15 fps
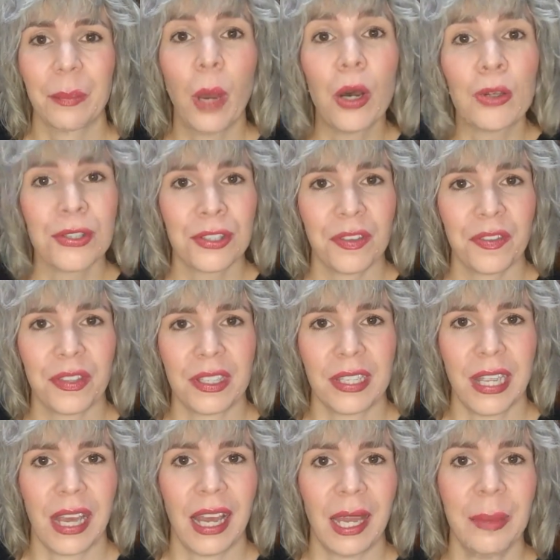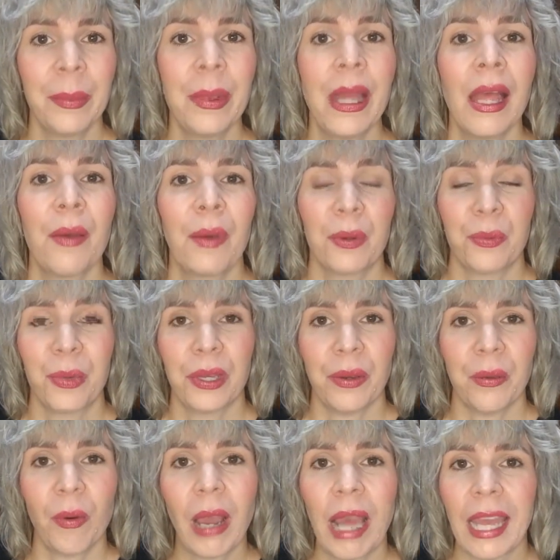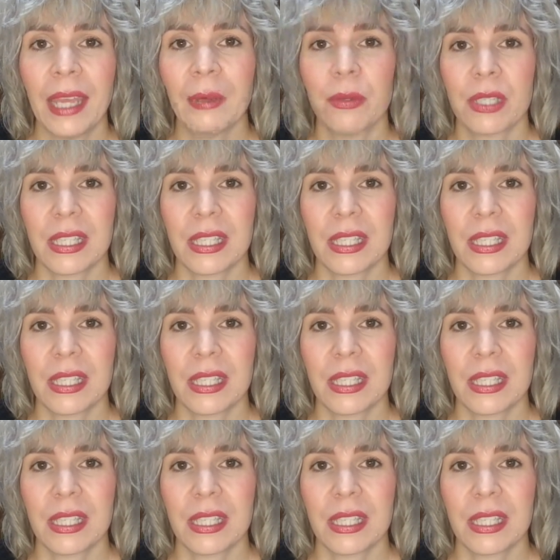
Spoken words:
Most of the time when we're away,